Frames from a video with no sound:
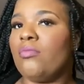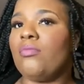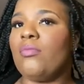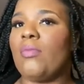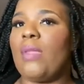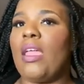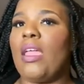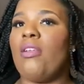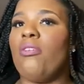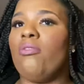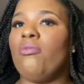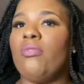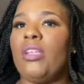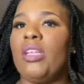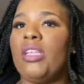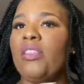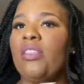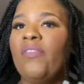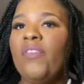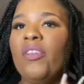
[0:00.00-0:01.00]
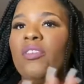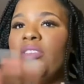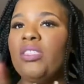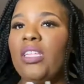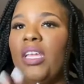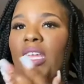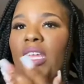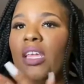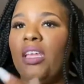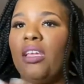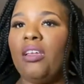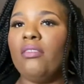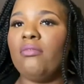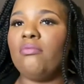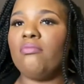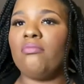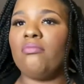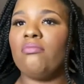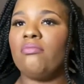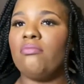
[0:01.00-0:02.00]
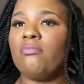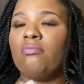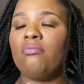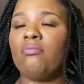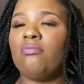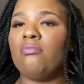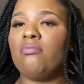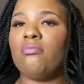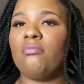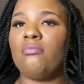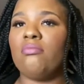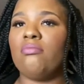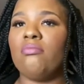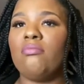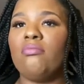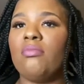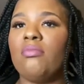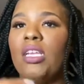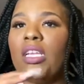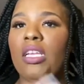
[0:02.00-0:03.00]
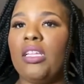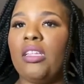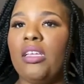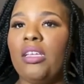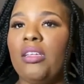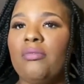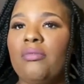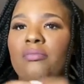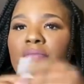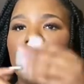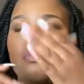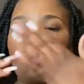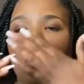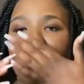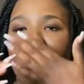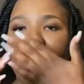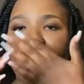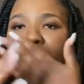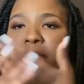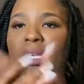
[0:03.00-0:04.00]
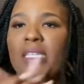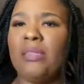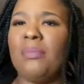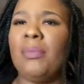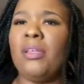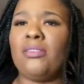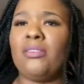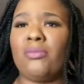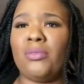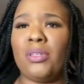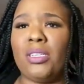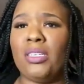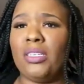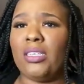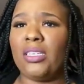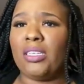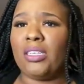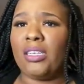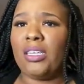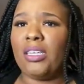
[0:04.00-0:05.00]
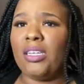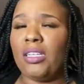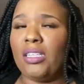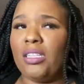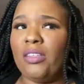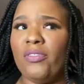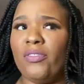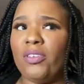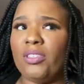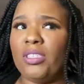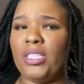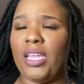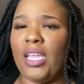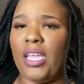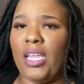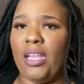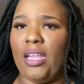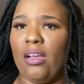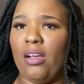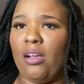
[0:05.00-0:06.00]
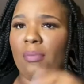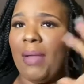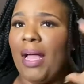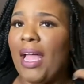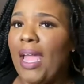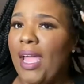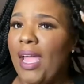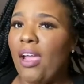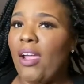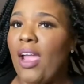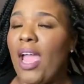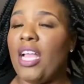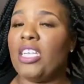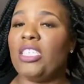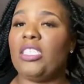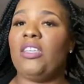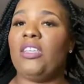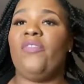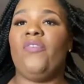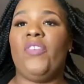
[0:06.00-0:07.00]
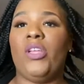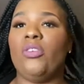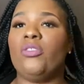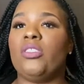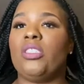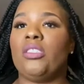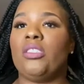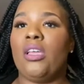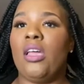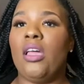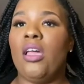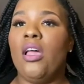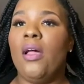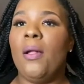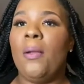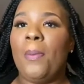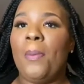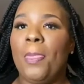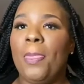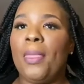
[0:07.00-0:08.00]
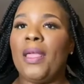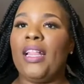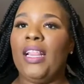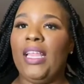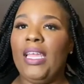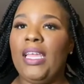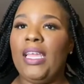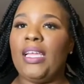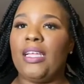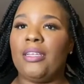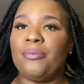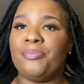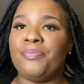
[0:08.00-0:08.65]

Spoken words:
It doesn't feel sticky. It smells really good. It doesn't feel sticky at all. My hair actually feels clean.